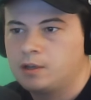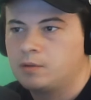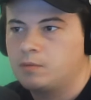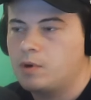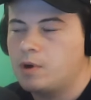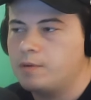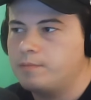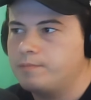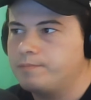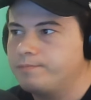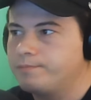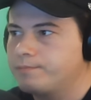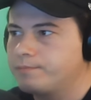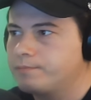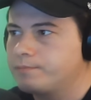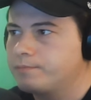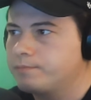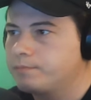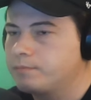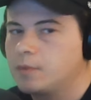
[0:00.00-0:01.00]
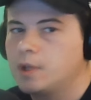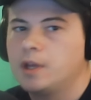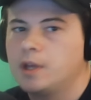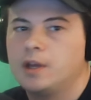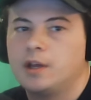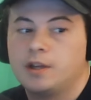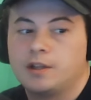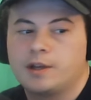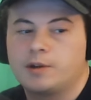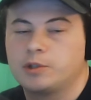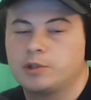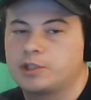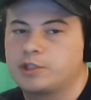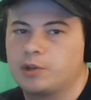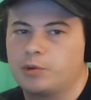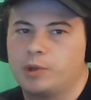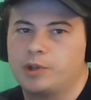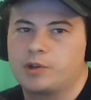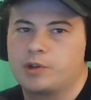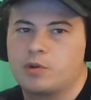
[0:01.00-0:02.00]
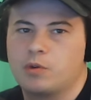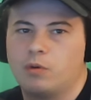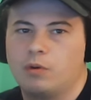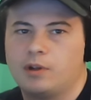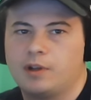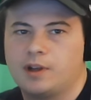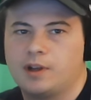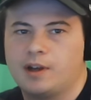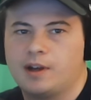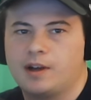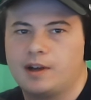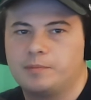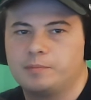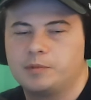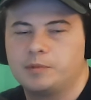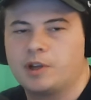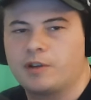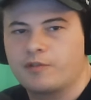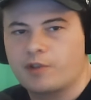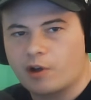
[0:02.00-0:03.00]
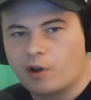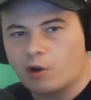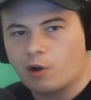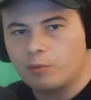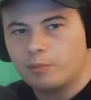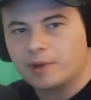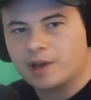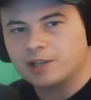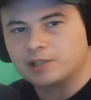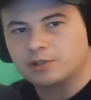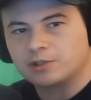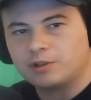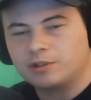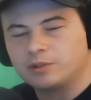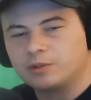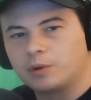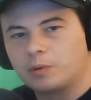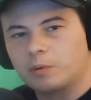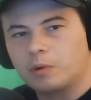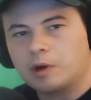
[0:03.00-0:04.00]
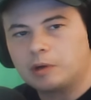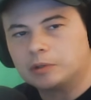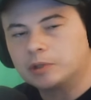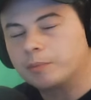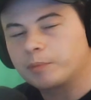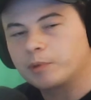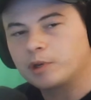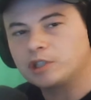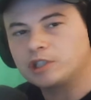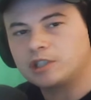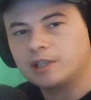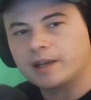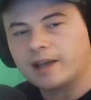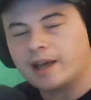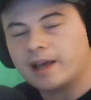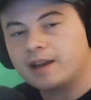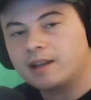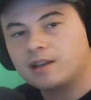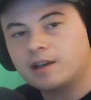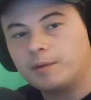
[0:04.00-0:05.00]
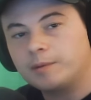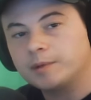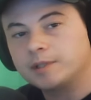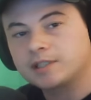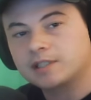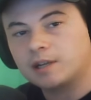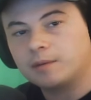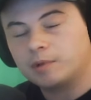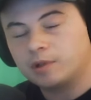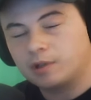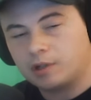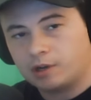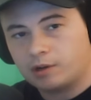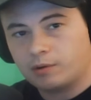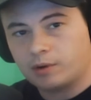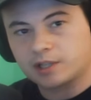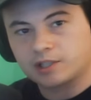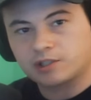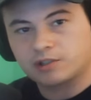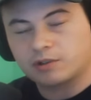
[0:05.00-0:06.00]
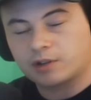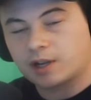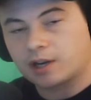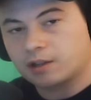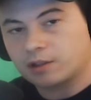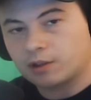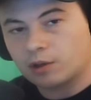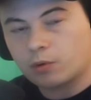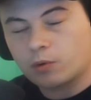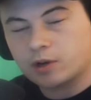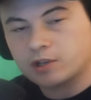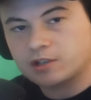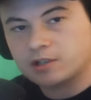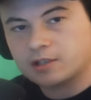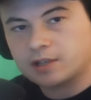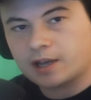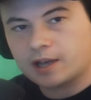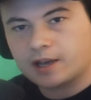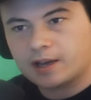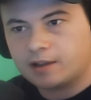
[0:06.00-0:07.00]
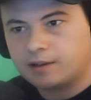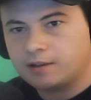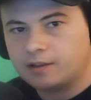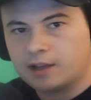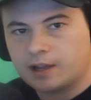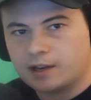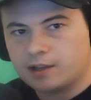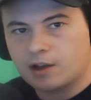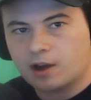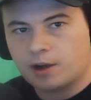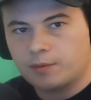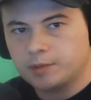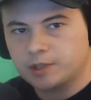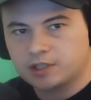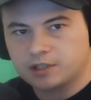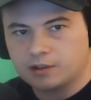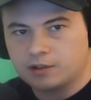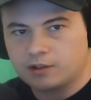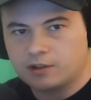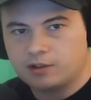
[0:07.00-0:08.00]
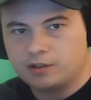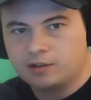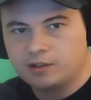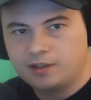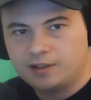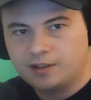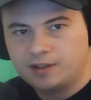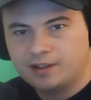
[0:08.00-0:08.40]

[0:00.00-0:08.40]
Well, that was so really cool. Um, love you all. Hope you guys are all doing well. Would appreciate any comments down below, answering any of the questions I had, any comments at all.